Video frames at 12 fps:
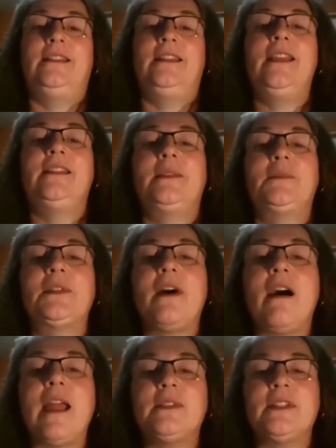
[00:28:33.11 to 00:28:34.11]
Take some
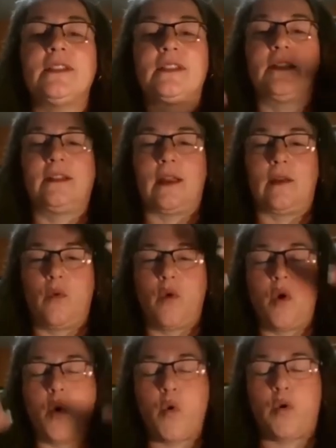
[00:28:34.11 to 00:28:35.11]
time just to like
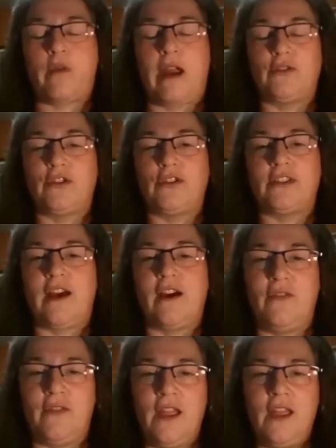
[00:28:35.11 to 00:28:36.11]
ground
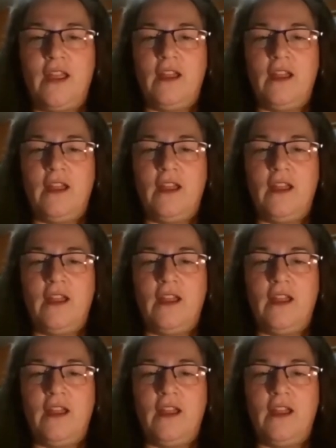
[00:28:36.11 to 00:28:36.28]
yourself,